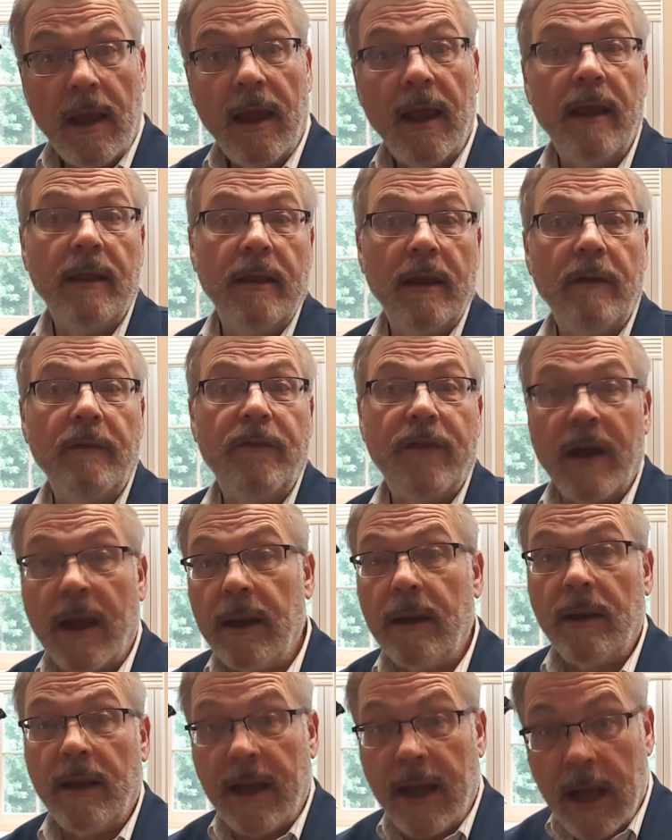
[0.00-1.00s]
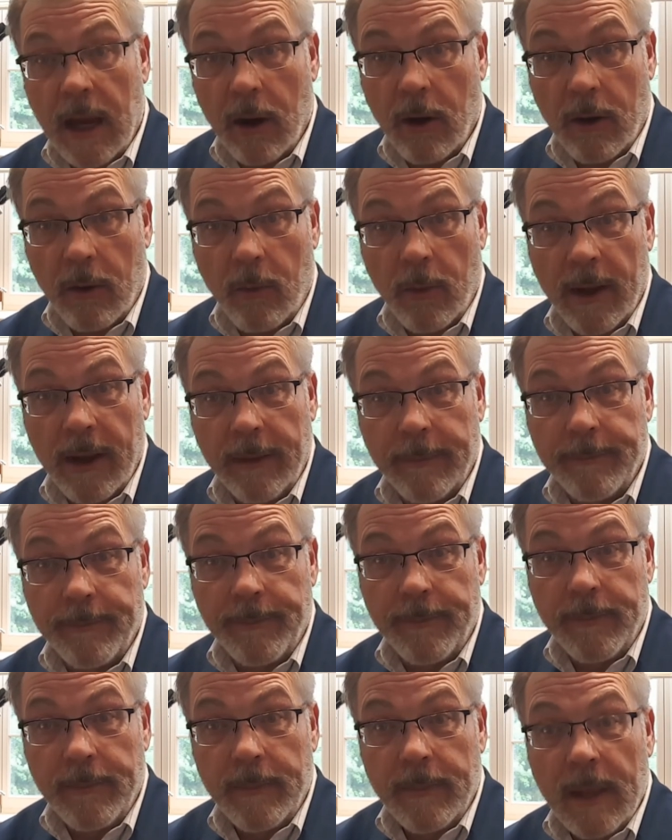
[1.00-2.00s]
and then finally carat weight.
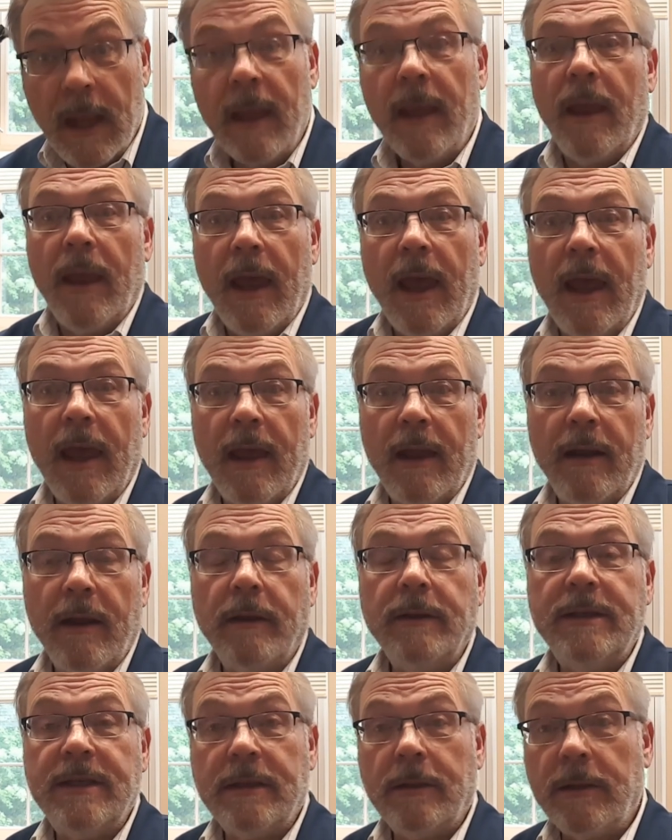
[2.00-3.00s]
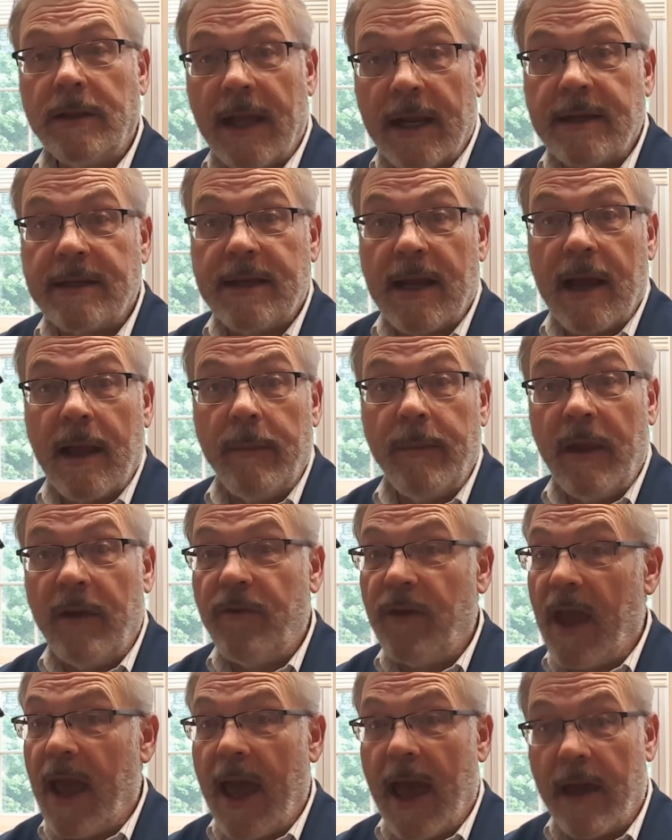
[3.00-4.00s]
And until next time,
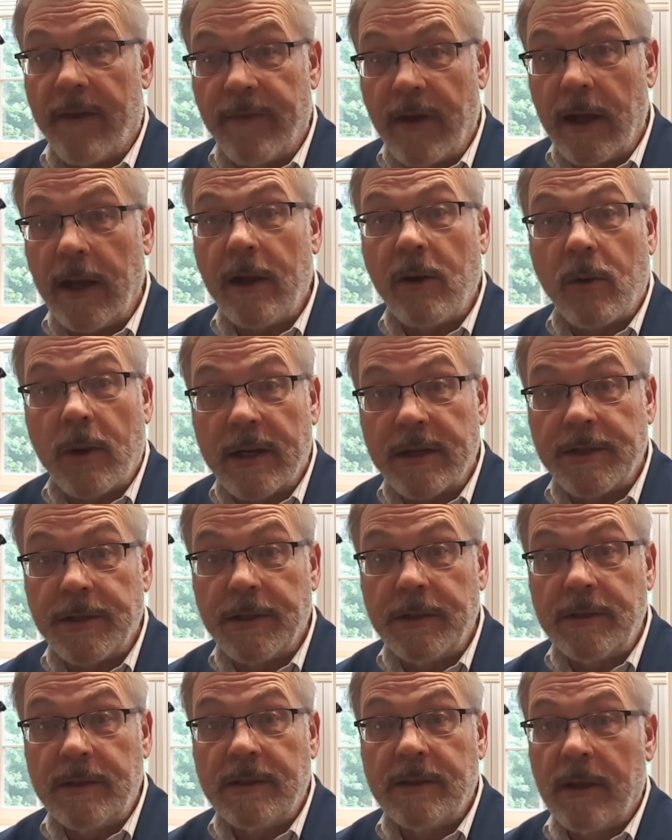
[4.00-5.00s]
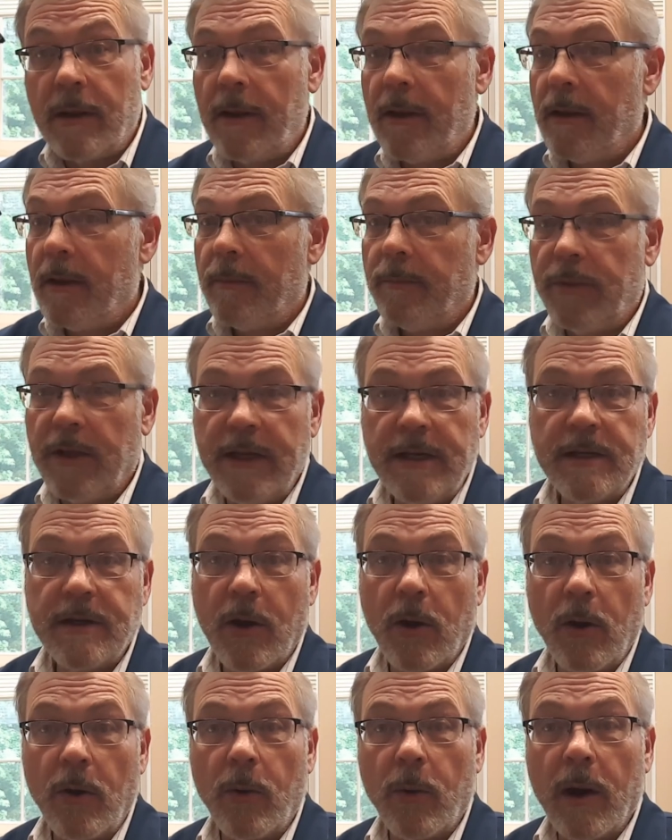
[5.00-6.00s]
if you have any questions, please
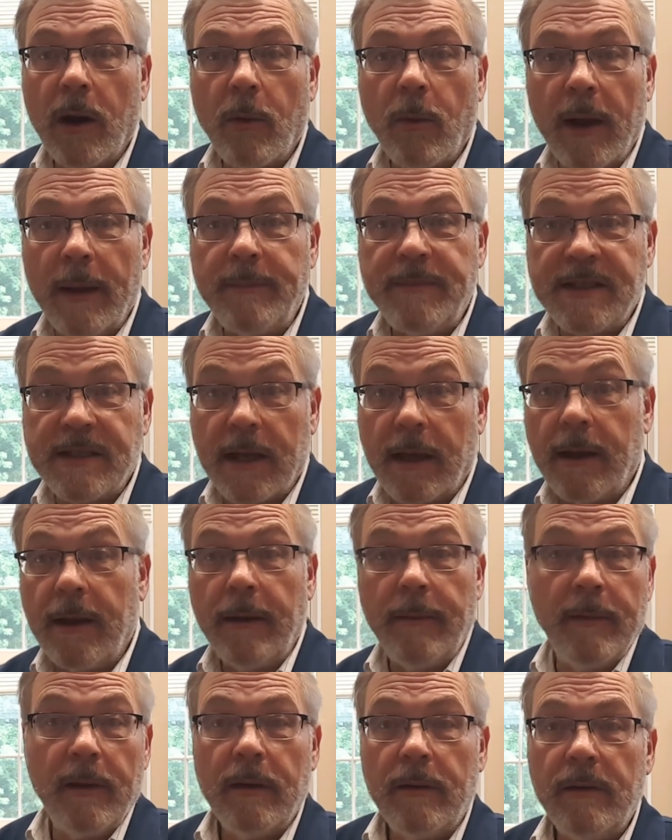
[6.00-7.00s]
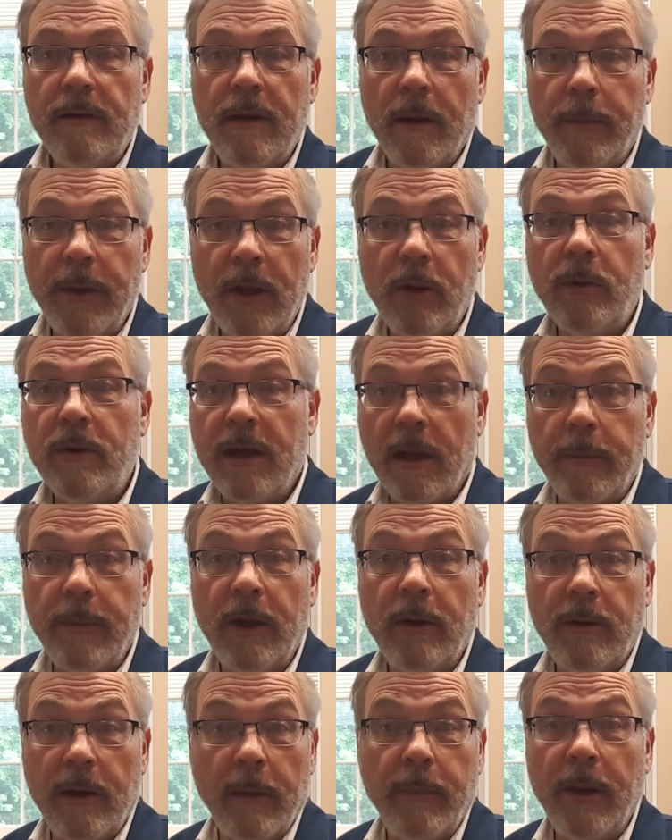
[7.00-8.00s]
go to our website,
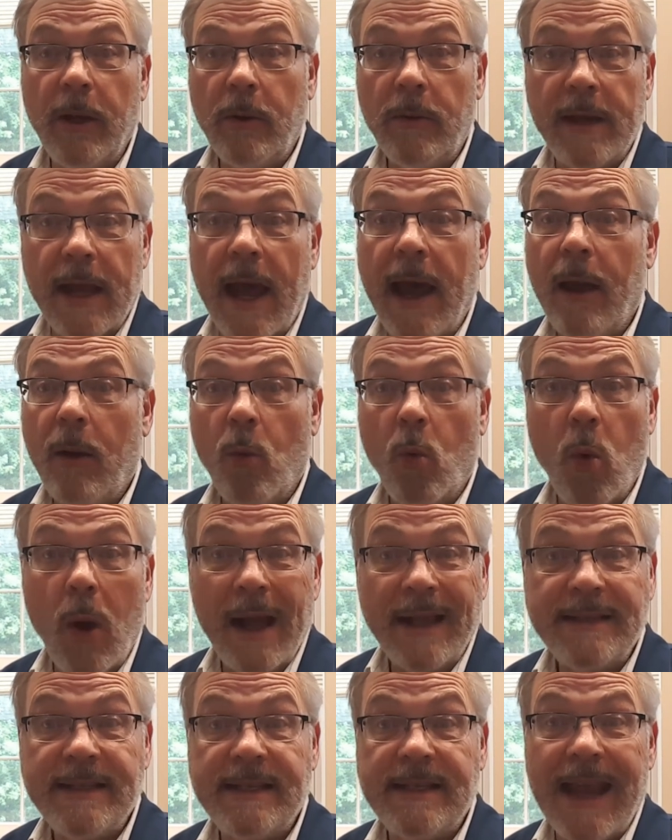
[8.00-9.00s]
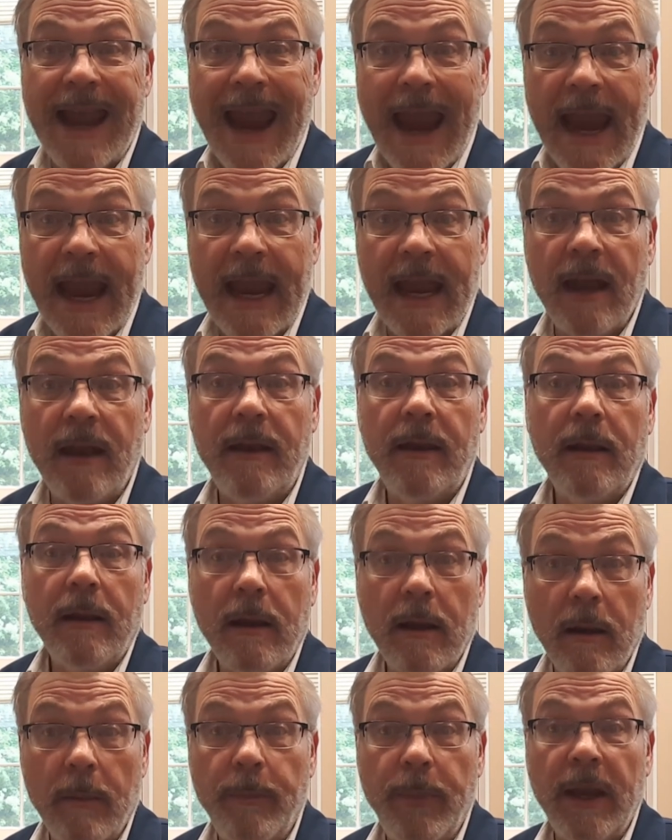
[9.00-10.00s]

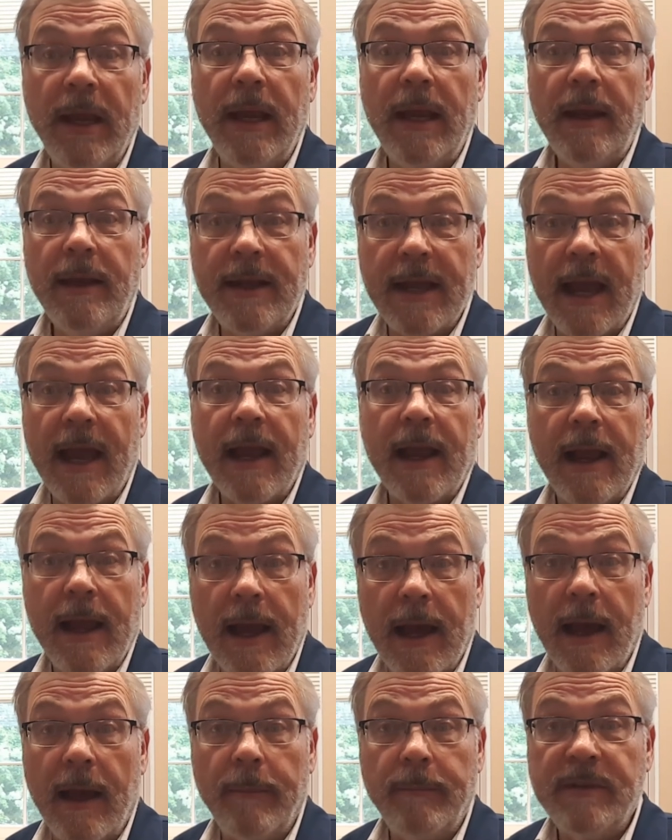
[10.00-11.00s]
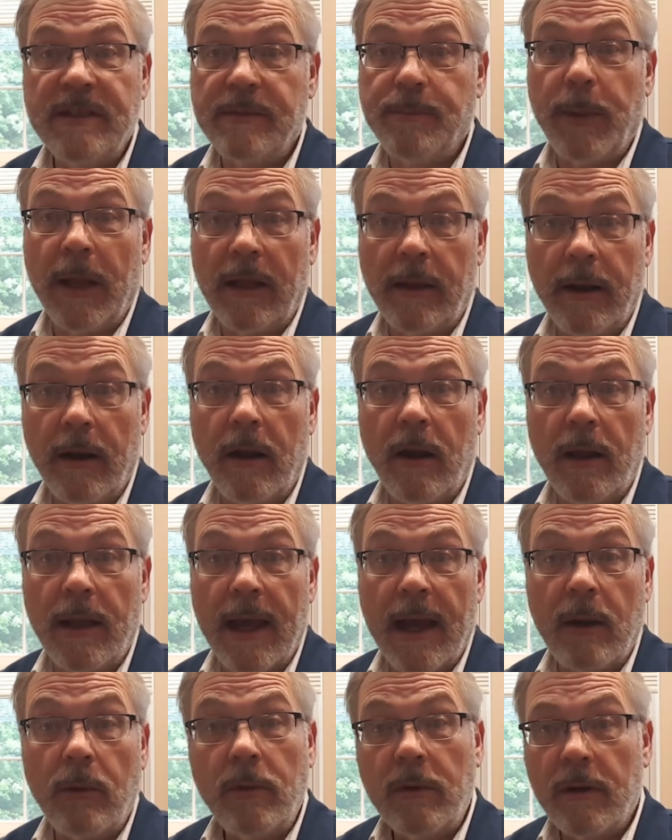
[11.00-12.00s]
www.westandcompany.com. Spell it all
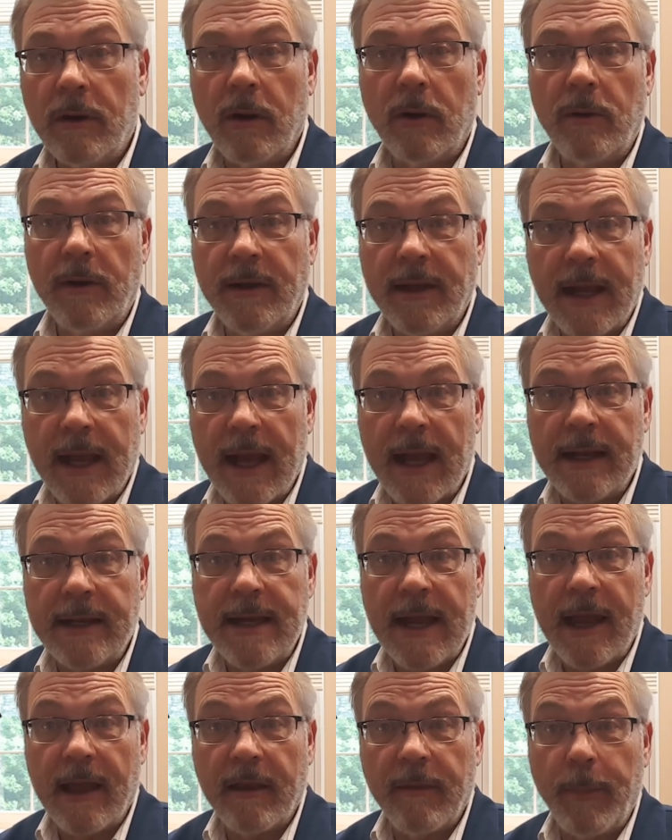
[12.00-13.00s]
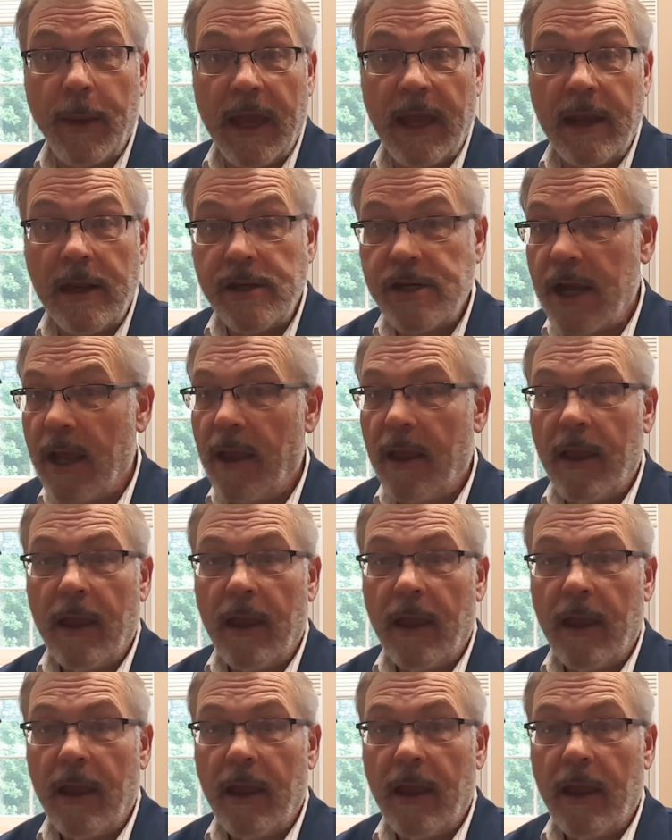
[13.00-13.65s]
out. Go to the contact page.